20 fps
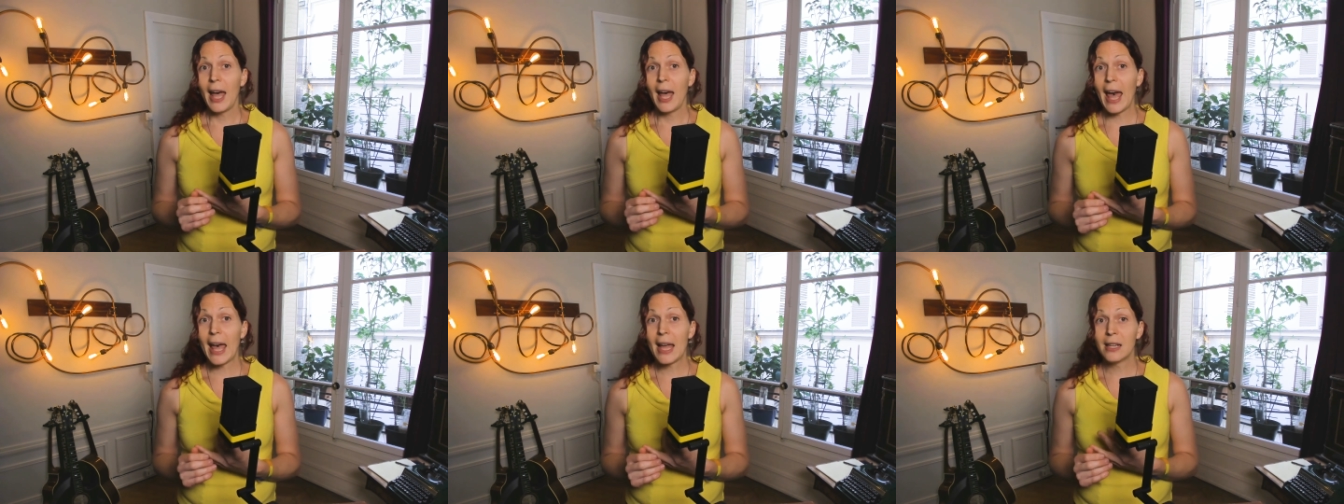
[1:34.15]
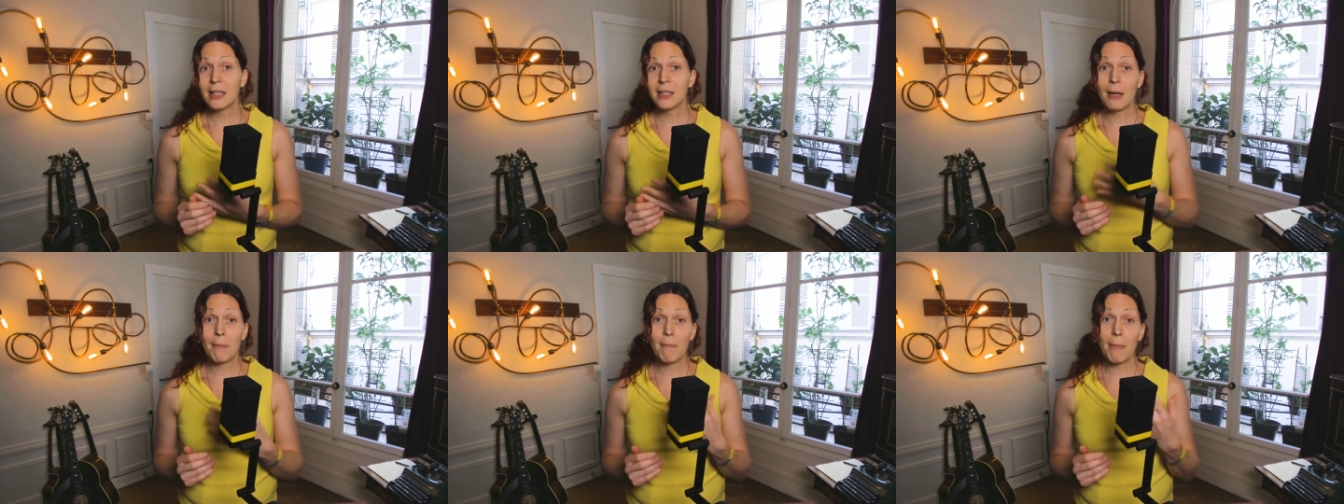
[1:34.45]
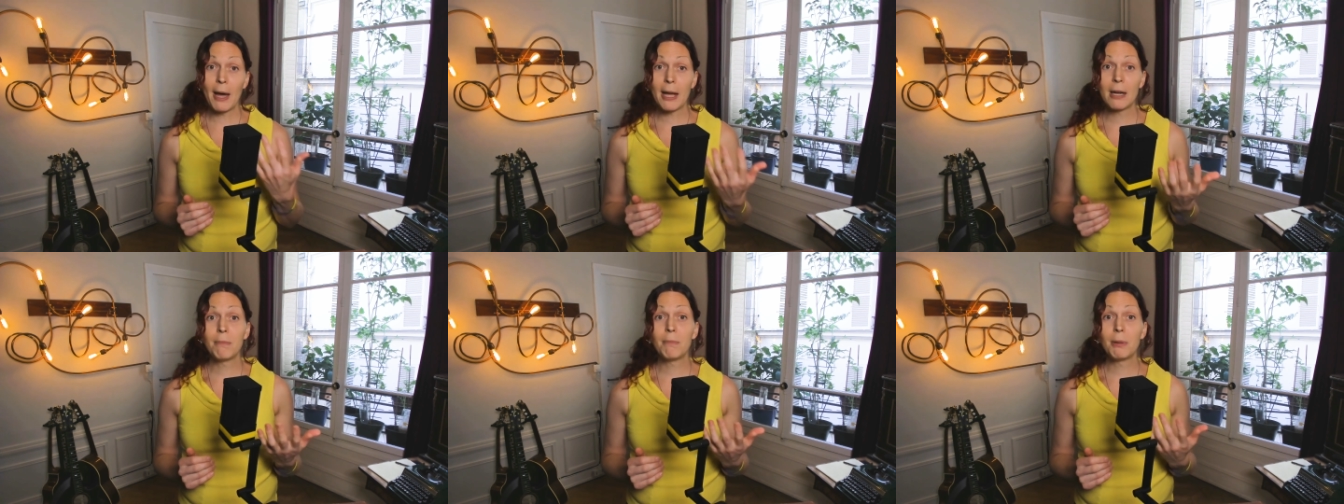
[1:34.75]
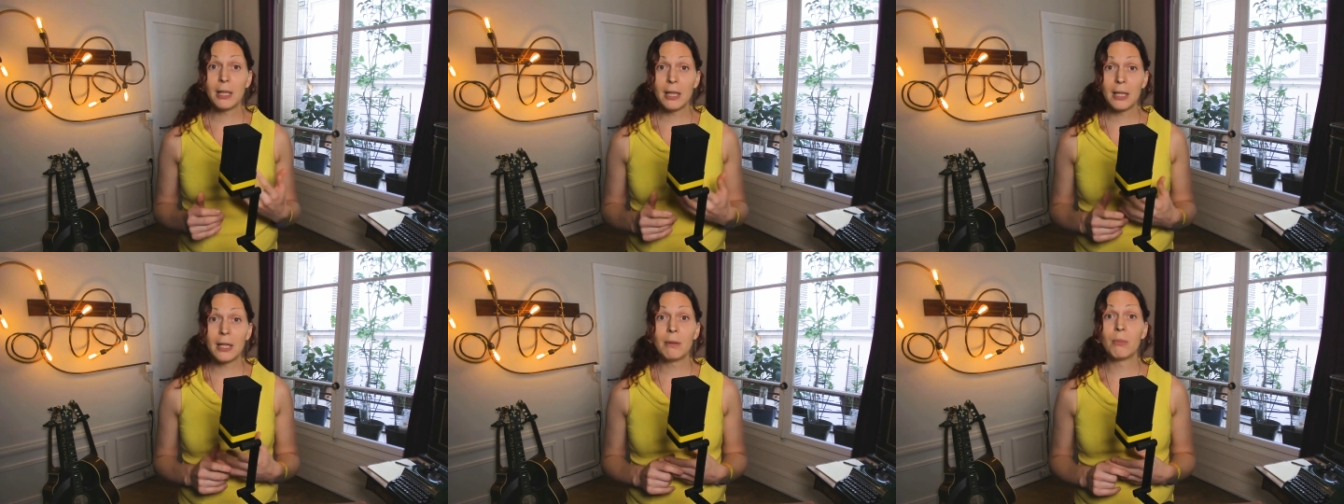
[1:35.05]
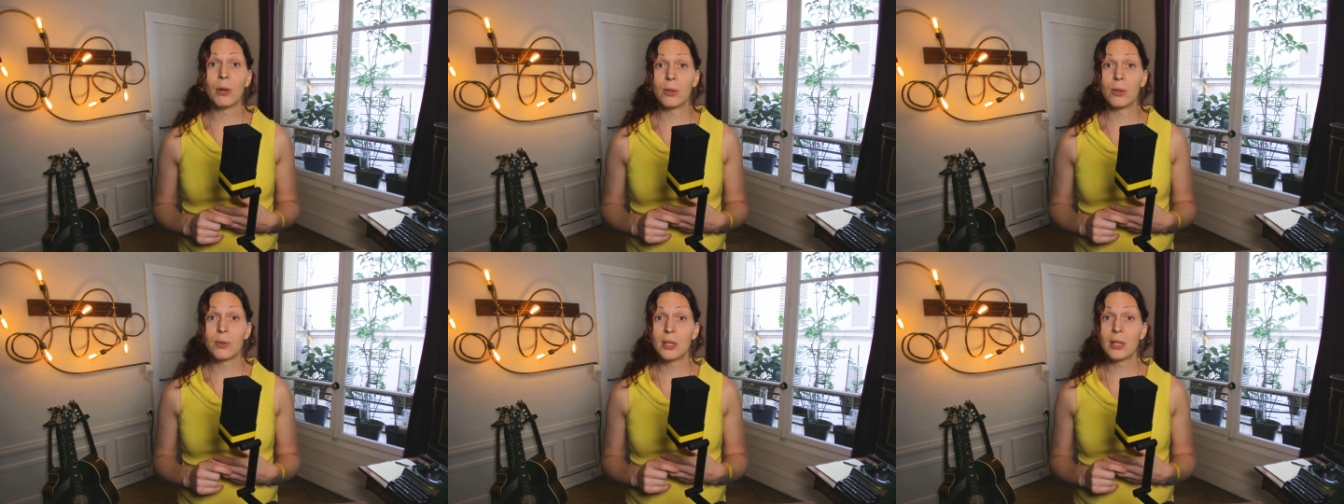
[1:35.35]
and compatibility
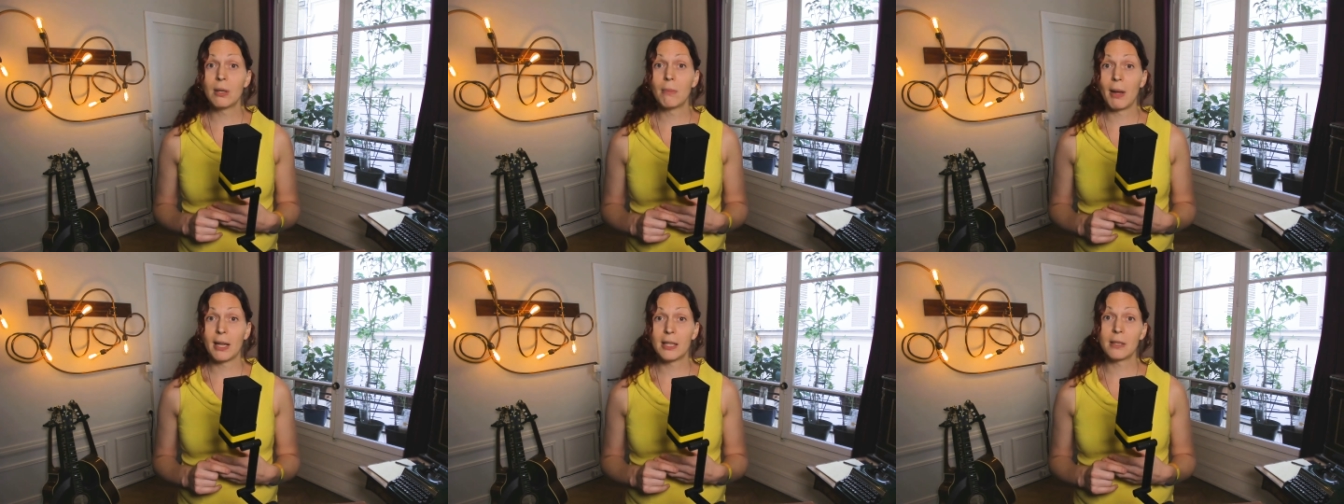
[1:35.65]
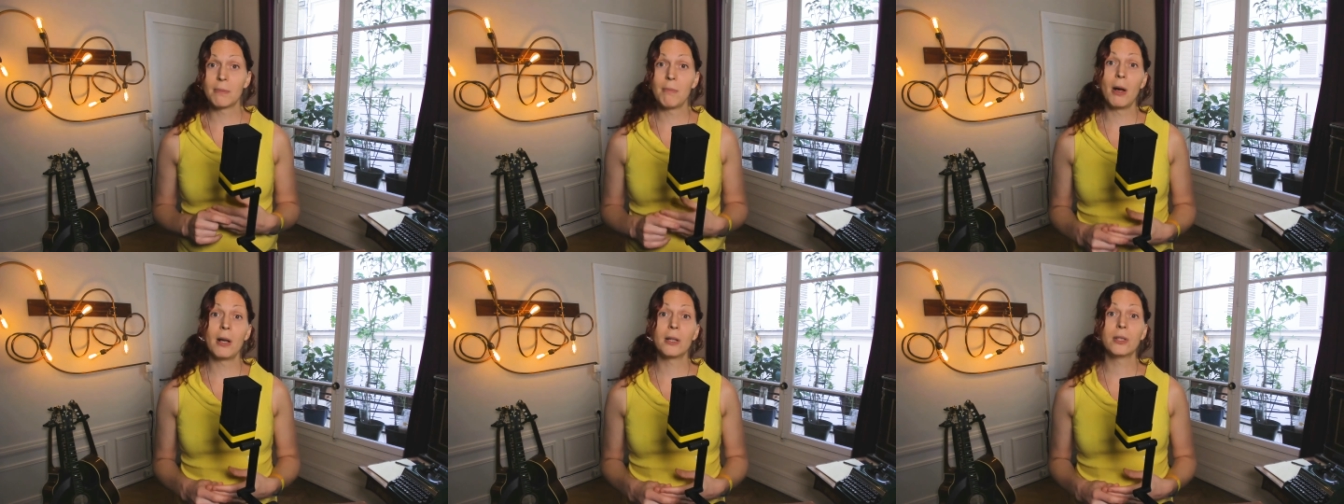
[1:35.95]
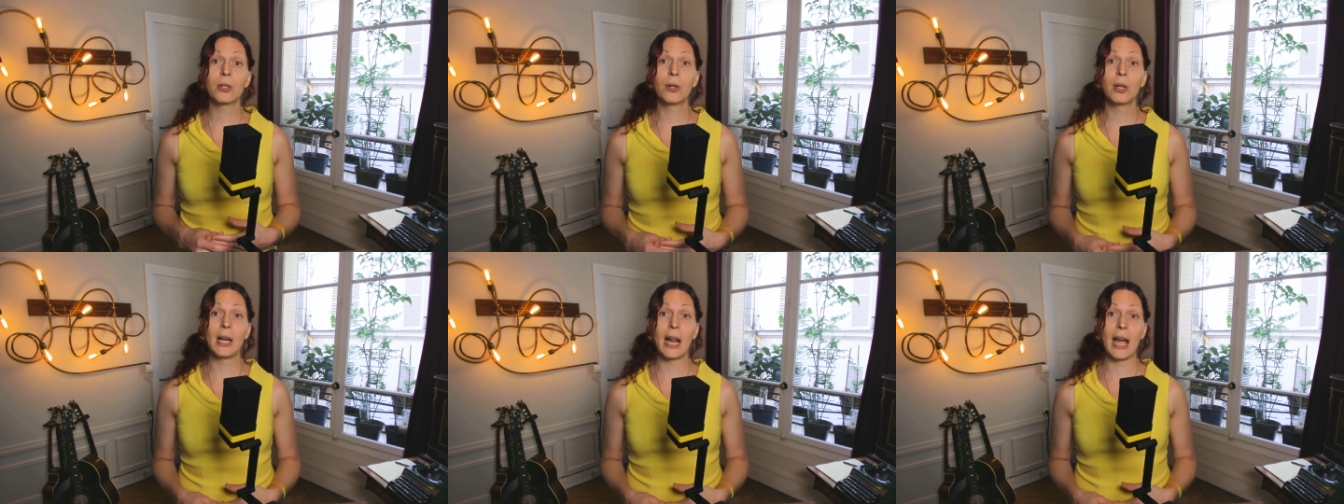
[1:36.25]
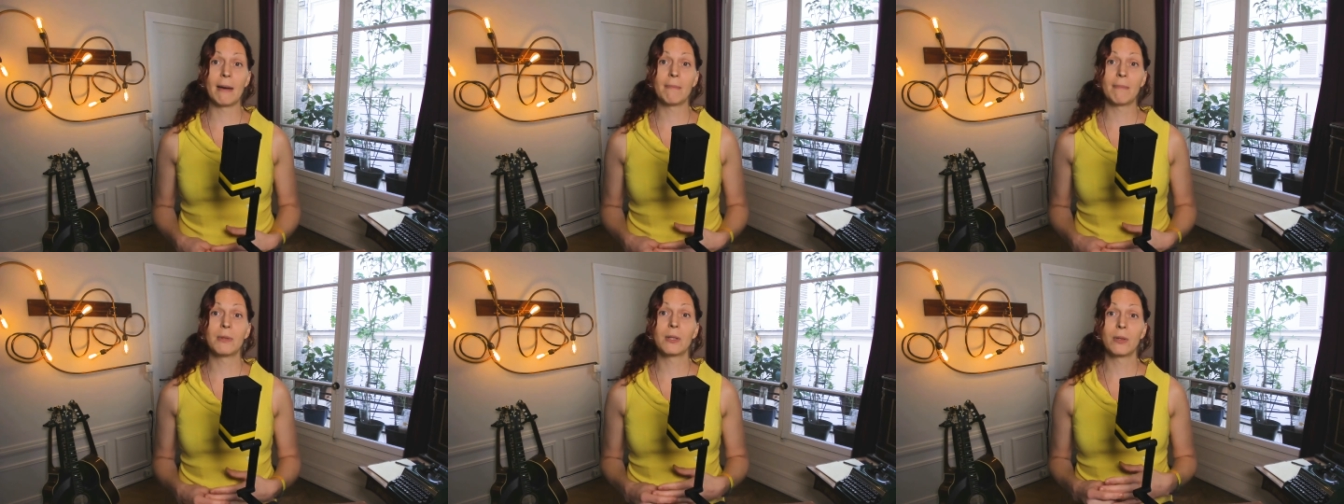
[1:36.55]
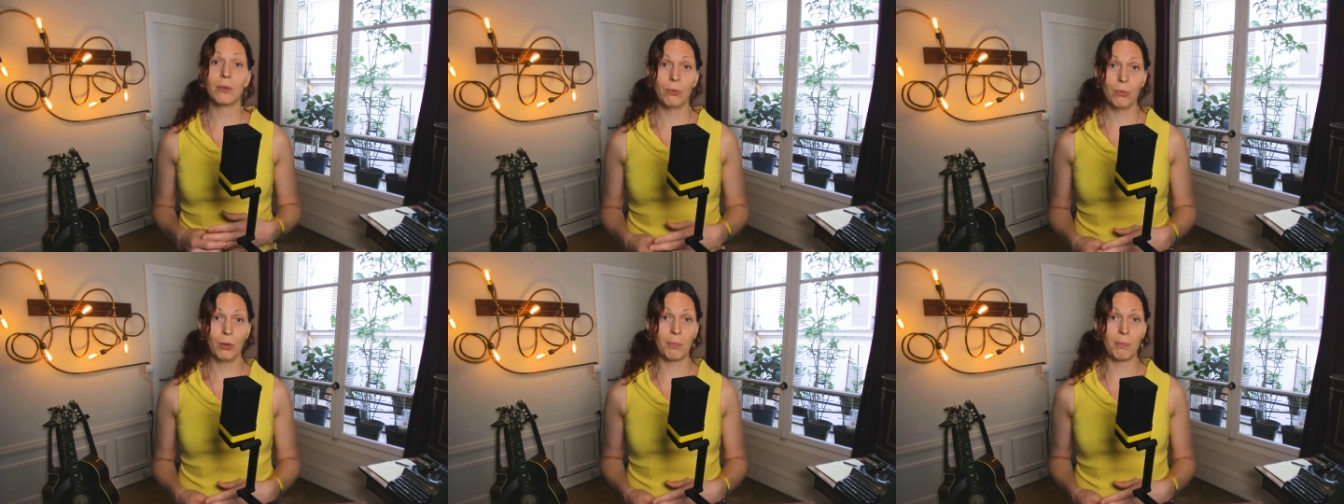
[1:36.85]
modes to make small screen
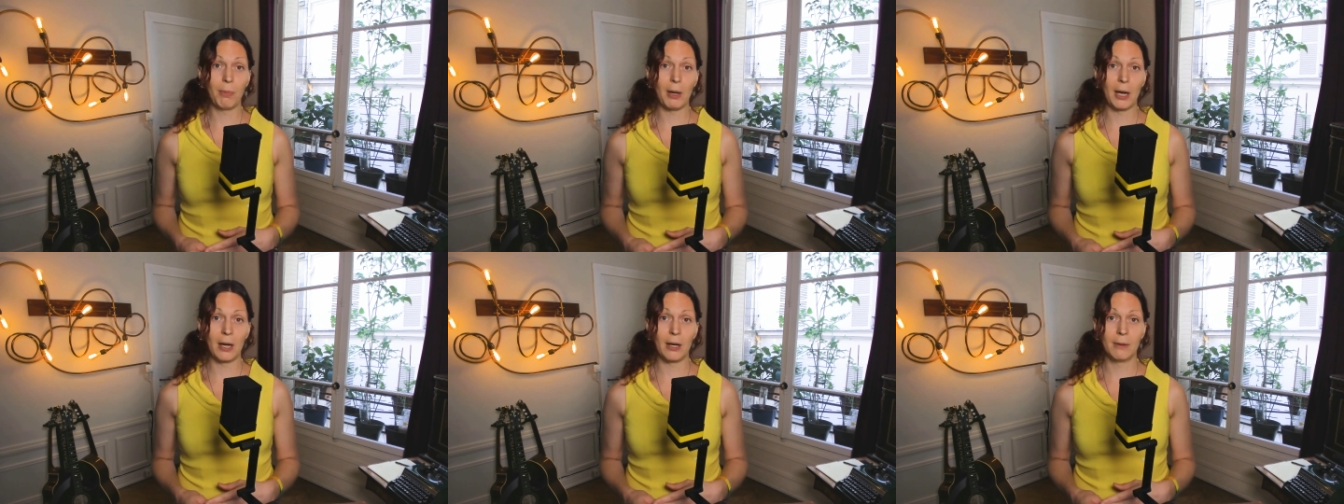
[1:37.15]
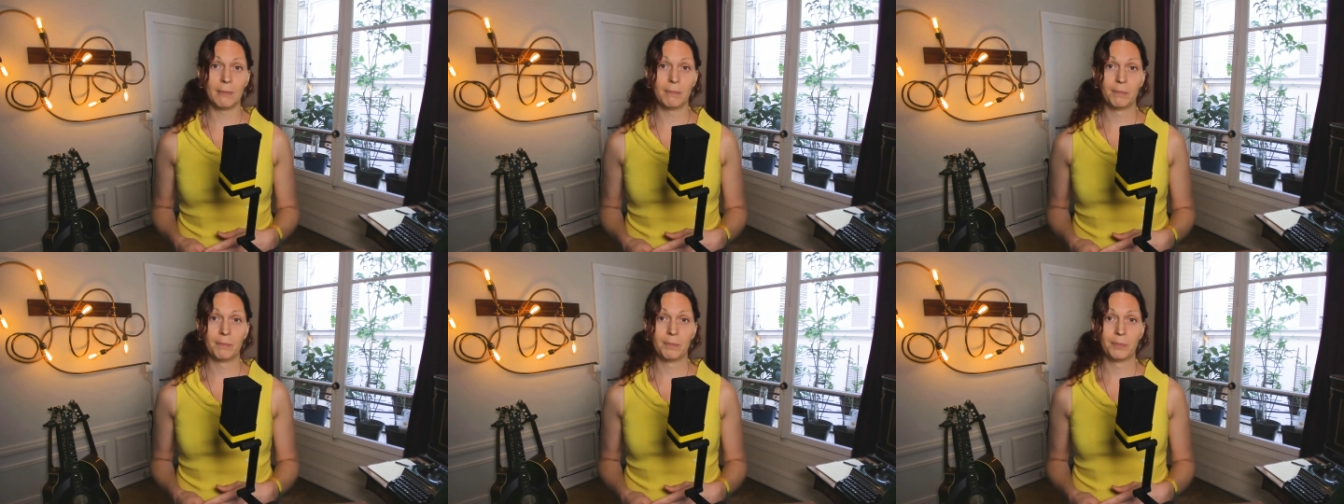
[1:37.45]
apps work better.